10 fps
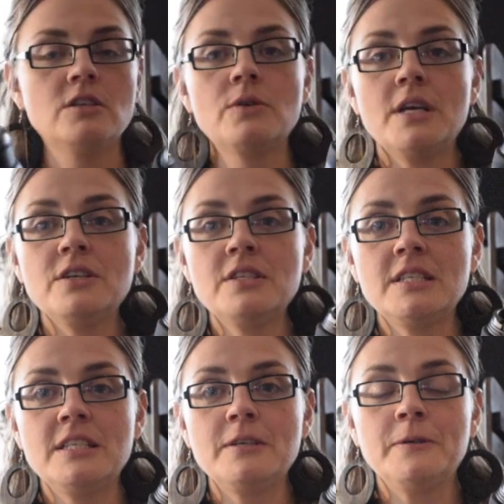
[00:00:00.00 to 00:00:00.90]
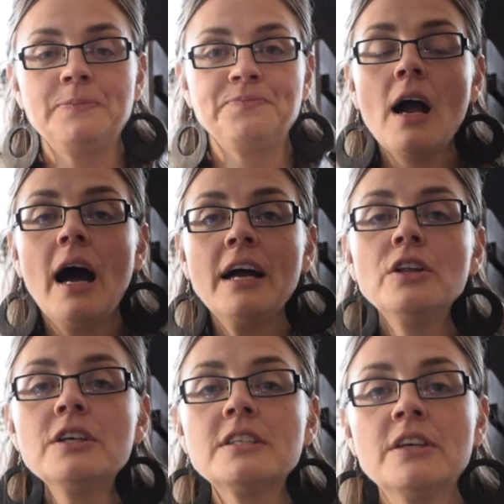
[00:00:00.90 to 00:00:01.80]
So here's the deal. I
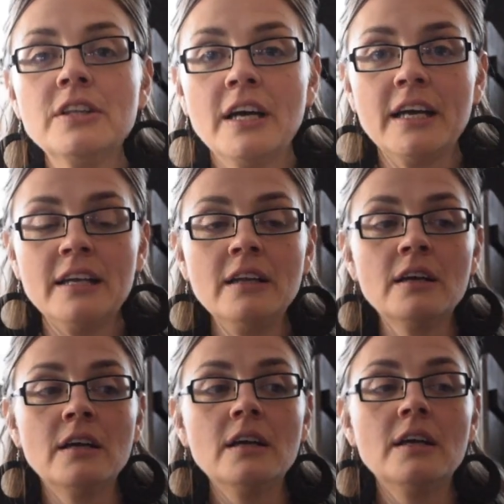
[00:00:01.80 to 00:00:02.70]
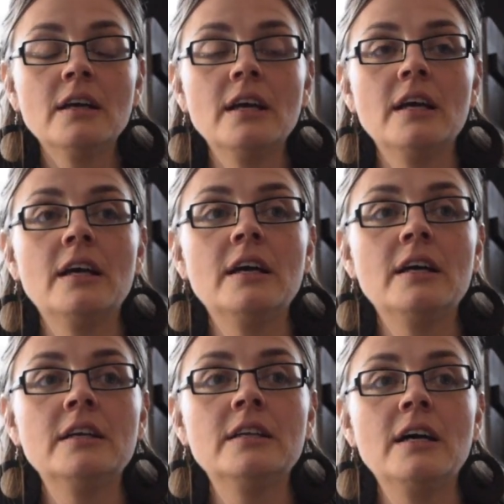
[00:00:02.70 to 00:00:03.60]
looked online
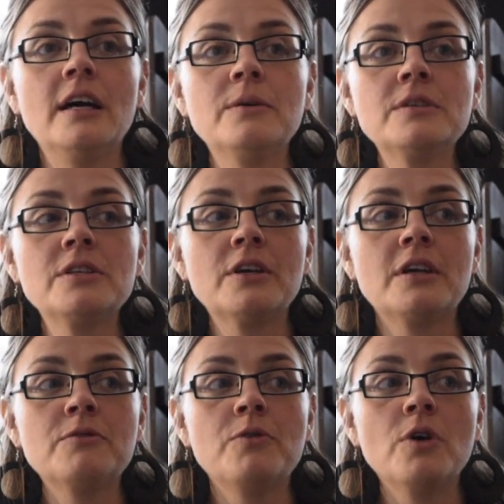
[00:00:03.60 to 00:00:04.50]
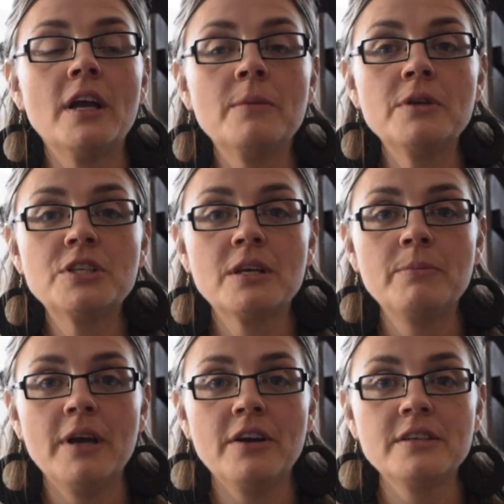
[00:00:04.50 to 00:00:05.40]
and I was looking for image
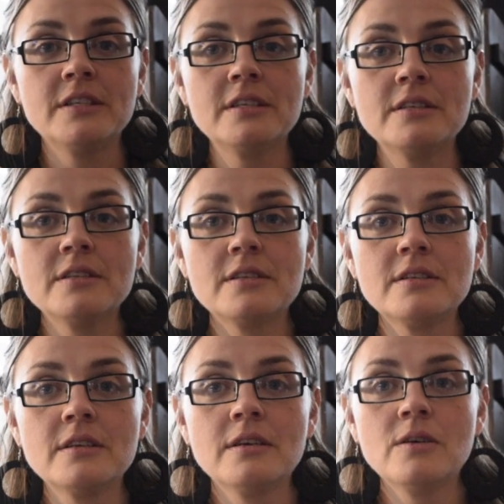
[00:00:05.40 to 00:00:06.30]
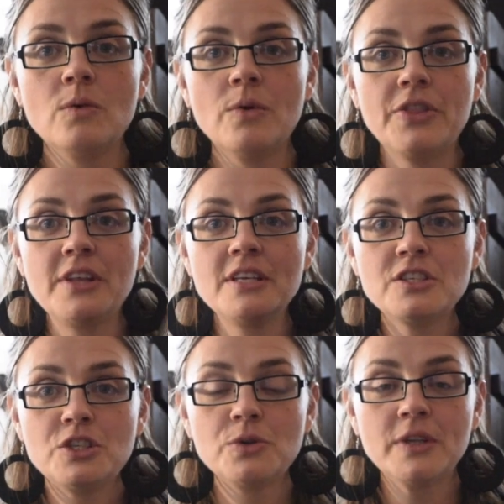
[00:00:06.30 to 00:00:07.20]
comparisons with
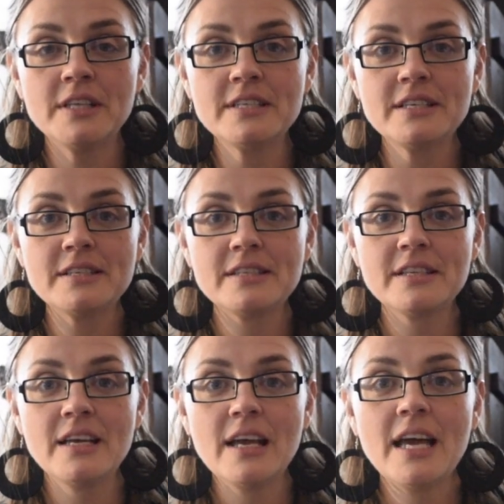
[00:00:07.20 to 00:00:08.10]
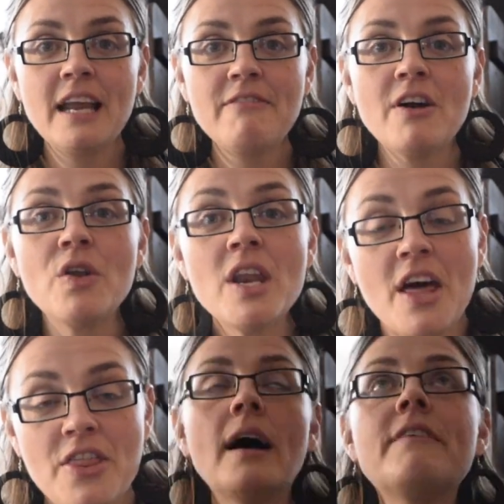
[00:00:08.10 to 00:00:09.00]
these two lenses and I found
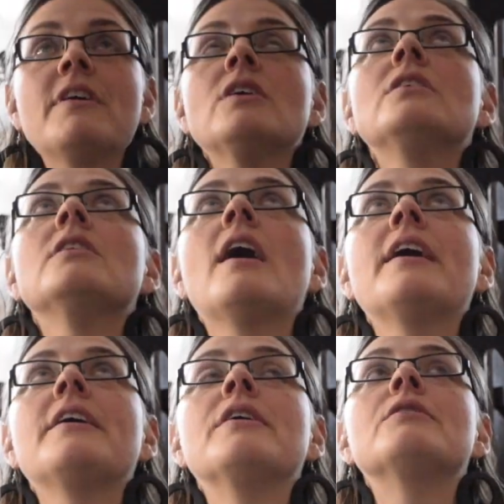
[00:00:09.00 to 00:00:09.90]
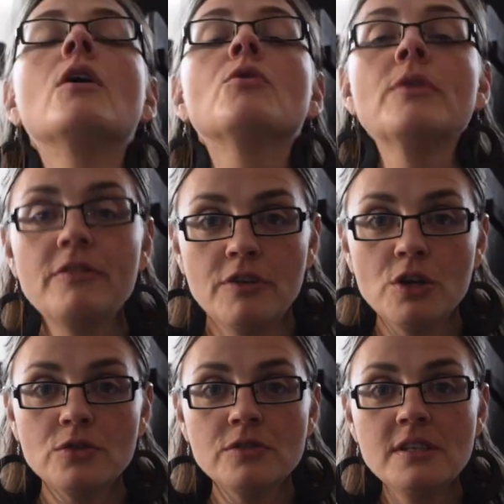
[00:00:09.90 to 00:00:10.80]
nothing. I found a lot of
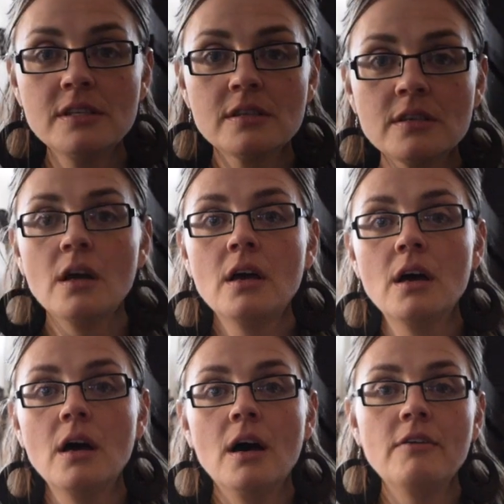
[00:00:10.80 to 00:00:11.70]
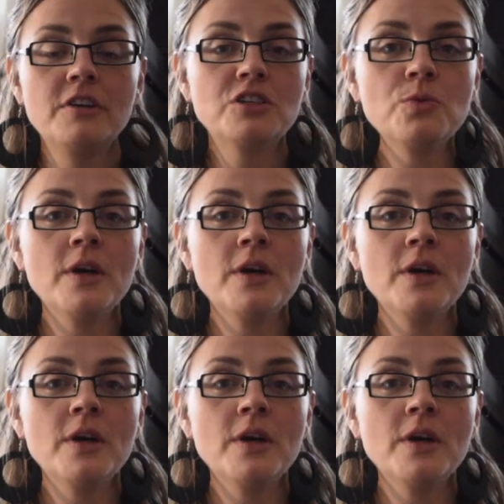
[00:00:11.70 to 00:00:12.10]
reviews of each